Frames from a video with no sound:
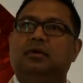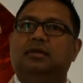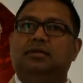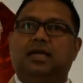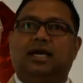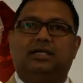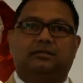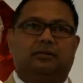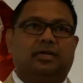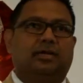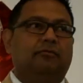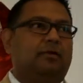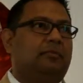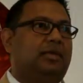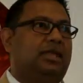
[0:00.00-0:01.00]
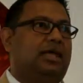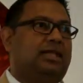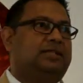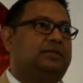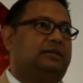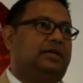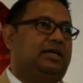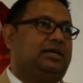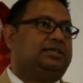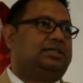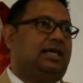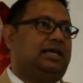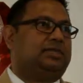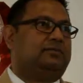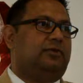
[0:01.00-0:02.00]
thanks for giving me that experience,
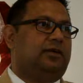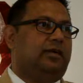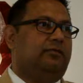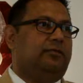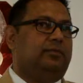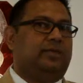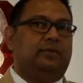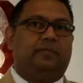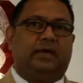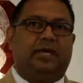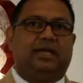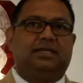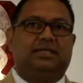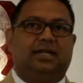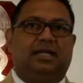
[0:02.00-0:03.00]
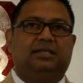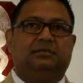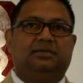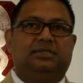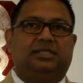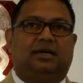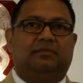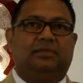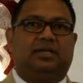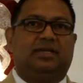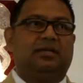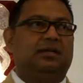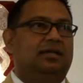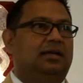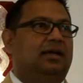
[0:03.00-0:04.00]
thanks for giving me the pain, it tells me something.
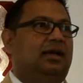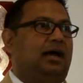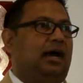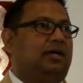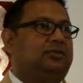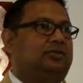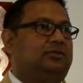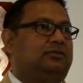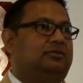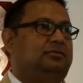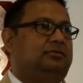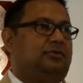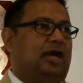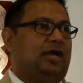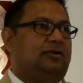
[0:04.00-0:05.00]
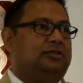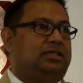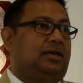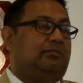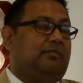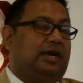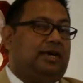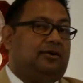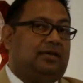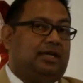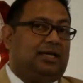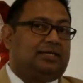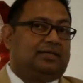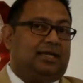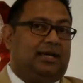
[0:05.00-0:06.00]
I should try to jump better
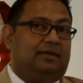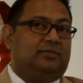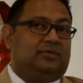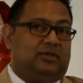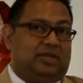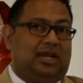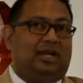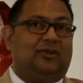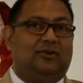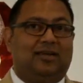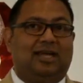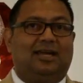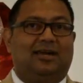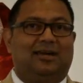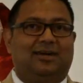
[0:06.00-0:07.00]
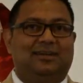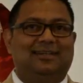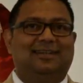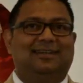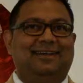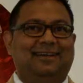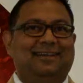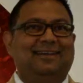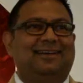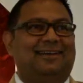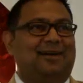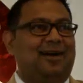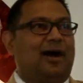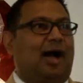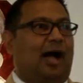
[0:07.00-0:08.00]
next time so that I don't get hurt.
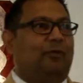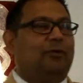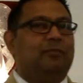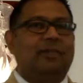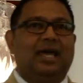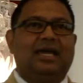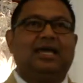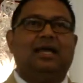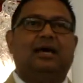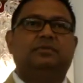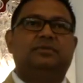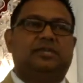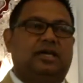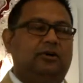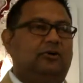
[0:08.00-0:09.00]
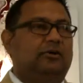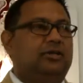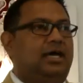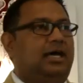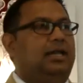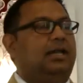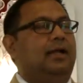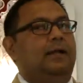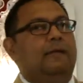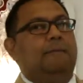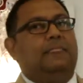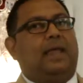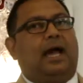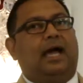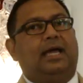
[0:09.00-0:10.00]
I would make it up so that
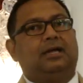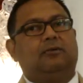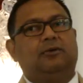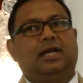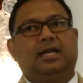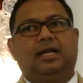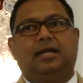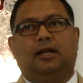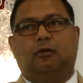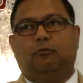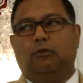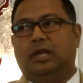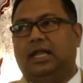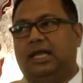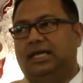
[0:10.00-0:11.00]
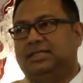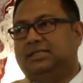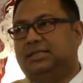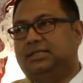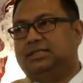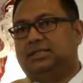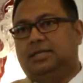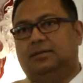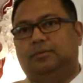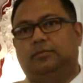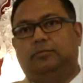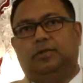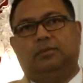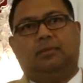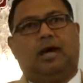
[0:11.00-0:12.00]
I created a
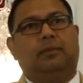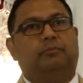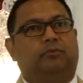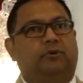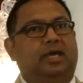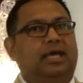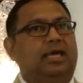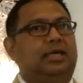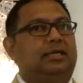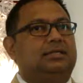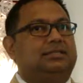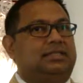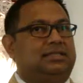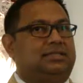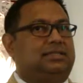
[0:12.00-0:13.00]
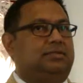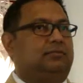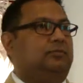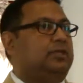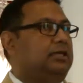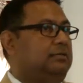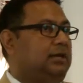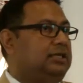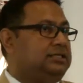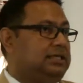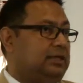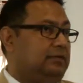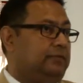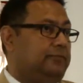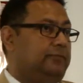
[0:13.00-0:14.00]
relationship with my praying system within
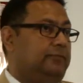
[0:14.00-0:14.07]
myself.